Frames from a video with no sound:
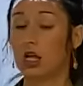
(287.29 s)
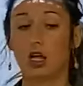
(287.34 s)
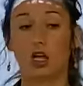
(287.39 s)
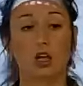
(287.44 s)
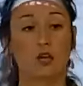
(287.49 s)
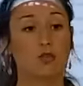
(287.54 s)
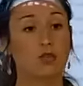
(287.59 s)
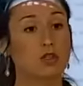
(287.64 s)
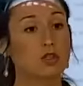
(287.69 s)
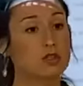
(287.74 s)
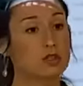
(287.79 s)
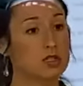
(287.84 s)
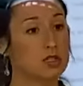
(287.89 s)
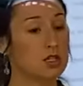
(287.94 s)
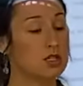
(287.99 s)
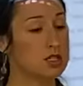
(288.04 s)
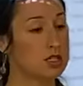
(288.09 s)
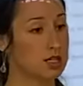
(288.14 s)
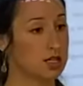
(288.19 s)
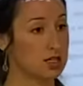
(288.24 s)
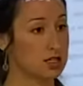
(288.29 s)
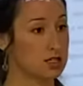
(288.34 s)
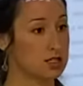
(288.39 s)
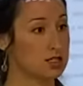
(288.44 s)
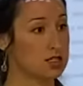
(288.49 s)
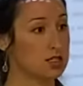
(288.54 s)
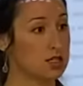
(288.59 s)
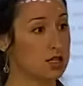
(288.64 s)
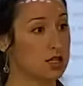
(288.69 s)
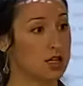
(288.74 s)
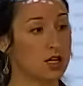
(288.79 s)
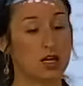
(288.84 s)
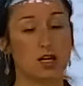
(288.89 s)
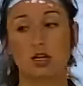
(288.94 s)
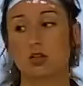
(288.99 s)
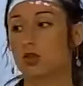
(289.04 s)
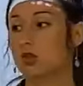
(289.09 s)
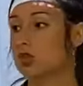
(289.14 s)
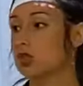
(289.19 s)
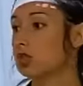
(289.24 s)
If the sentence
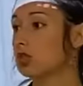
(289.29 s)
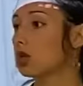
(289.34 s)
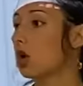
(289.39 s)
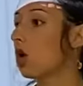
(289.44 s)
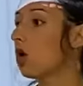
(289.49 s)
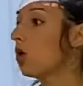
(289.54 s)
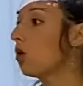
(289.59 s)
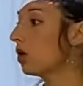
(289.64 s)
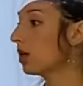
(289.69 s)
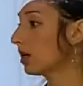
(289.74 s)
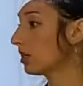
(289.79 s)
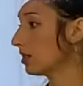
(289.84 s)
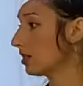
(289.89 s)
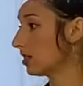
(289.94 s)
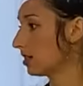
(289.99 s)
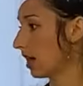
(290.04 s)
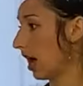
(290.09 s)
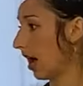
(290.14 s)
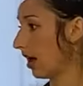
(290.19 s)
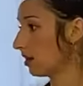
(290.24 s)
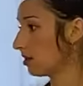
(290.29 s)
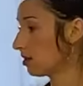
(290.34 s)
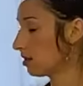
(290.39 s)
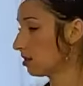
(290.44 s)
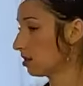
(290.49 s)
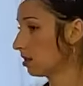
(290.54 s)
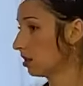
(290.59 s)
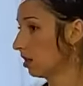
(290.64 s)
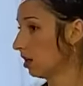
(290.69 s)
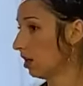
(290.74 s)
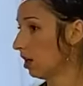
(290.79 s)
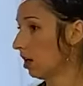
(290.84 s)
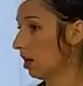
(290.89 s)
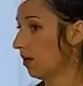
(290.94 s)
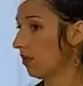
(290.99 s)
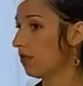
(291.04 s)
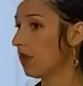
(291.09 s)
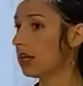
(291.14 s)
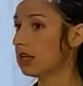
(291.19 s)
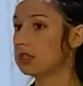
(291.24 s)
is so concise
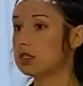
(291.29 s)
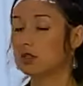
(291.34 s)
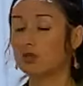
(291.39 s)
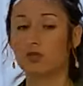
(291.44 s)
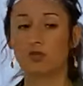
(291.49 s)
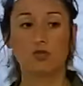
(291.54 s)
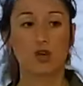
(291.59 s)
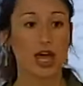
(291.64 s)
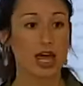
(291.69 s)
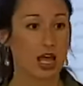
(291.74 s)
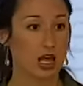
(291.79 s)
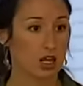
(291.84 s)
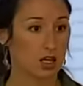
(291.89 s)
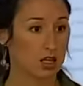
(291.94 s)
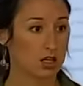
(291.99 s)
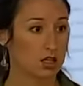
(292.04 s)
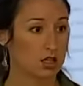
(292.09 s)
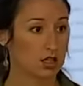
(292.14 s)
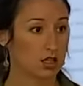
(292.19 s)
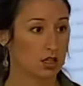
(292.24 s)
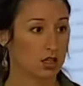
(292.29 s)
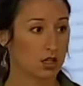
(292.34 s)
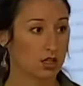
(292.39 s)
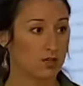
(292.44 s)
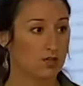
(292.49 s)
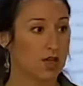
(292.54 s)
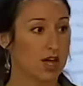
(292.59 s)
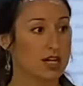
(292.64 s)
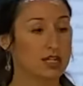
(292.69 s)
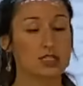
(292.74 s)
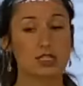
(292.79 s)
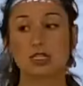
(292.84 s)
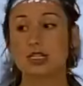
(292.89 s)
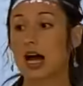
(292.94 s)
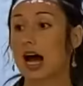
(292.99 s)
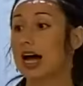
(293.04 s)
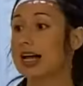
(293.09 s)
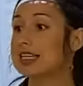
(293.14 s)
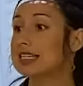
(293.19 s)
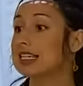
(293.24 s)
that it's vague, that it's
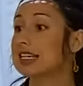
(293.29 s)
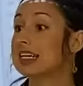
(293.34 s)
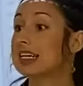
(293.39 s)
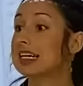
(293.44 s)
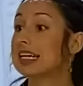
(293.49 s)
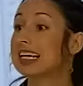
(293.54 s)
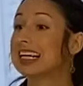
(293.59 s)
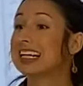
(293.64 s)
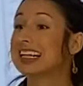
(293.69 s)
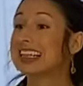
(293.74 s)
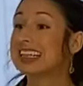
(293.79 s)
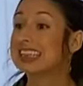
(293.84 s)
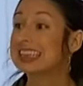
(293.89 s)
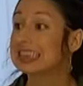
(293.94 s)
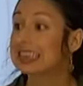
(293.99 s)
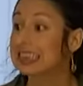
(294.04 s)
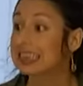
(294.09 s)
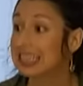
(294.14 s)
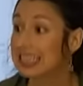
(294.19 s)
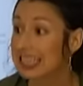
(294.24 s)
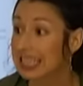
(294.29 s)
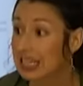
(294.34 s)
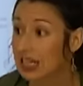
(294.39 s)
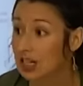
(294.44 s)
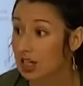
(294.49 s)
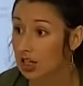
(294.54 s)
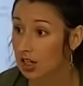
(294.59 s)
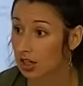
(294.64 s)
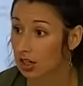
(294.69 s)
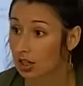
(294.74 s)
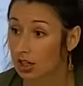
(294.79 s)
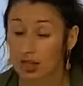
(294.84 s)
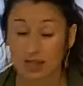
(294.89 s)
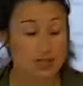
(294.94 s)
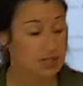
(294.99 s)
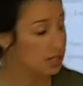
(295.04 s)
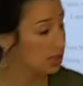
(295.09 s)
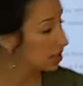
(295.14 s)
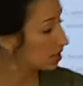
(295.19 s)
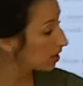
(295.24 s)
not clear.
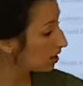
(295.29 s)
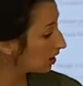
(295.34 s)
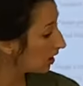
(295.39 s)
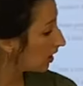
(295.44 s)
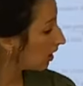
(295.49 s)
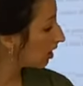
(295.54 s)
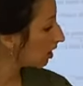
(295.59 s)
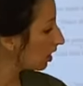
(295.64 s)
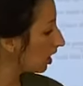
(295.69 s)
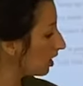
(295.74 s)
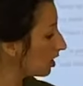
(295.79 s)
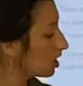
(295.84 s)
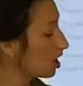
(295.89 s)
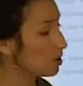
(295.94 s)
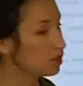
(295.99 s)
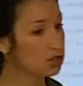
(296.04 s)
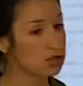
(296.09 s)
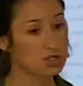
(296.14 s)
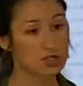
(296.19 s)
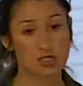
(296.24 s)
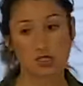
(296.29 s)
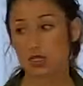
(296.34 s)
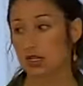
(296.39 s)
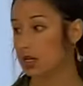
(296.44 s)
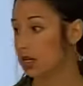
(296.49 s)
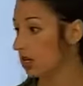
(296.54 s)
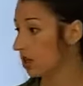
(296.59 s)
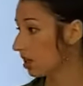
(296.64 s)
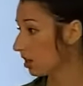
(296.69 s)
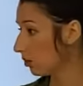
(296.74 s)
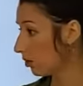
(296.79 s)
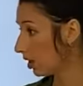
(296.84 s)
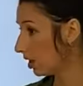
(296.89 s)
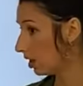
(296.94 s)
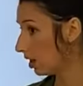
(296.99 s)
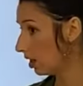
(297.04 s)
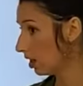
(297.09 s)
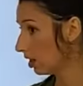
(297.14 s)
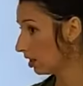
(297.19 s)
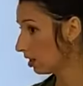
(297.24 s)
Is clear another C that we
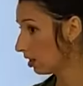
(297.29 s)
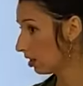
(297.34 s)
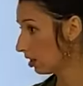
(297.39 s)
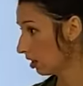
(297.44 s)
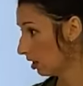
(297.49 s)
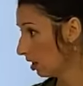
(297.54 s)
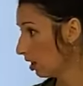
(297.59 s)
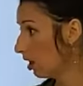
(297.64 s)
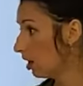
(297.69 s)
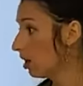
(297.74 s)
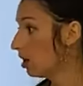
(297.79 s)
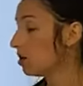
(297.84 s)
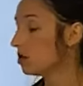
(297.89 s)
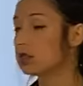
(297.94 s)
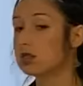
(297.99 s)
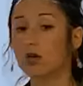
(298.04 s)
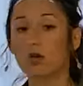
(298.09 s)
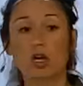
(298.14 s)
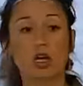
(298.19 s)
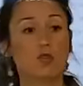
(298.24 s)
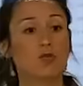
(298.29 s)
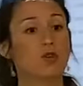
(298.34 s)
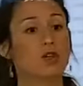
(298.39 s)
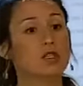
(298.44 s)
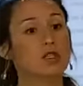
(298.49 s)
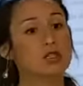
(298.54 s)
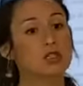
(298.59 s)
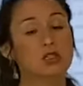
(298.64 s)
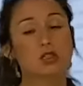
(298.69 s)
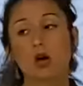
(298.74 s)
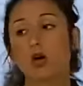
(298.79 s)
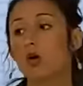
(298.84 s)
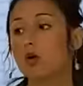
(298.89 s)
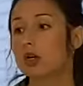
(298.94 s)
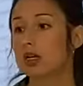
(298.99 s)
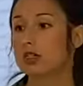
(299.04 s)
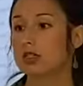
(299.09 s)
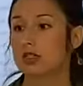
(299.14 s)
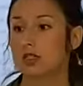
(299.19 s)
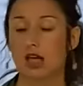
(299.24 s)
need? So if it's so
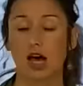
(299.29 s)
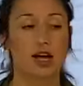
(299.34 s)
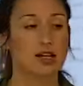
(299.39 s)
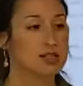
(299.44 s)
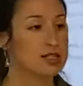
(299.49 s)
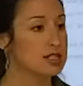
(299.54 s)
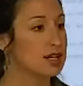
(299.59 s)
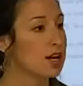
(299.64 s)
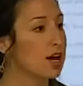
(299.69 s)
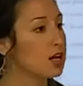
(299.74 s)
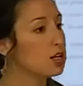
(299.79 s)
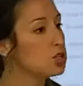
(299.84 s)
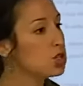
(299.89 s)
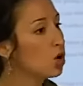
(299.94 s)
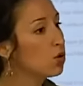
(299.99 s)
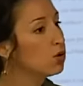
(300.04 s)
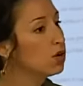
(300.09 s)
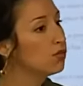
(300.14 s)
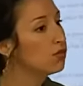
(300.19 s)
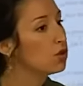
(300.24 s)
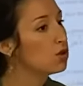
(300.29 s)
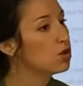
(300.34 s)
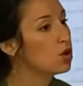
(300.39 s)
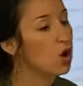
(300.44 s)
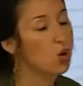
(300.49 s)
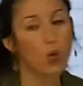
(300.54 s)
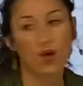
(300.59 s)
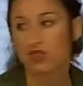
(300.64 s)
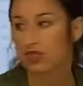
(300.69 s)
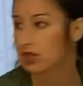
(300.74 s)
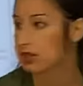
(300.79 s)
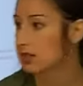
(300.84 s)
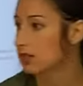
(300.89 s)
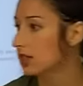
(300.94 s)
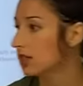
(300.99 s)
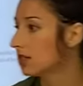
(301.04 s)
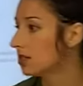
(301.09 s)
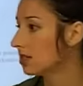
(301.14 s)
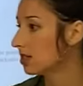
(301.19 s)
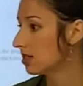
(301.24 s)
concise that I don't even know what the
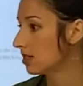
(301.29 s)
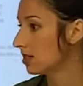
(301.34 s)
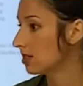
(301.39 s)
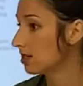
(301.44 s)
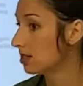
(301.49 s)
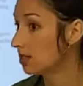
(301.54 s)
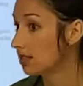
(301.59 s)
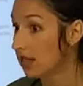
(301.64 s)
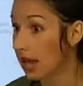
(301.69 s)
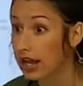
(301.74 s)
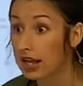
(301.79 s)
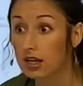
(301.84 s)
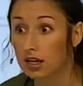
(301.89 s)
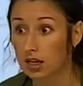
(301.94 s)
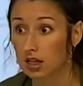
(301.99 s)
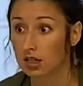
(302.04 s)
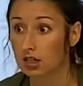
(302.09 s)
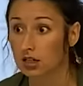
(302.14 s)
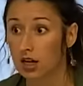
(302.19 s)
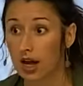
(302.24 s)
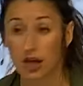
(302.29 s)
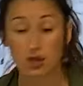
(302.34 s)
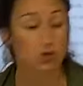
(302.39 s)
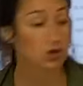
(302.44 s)
sentence is saying, I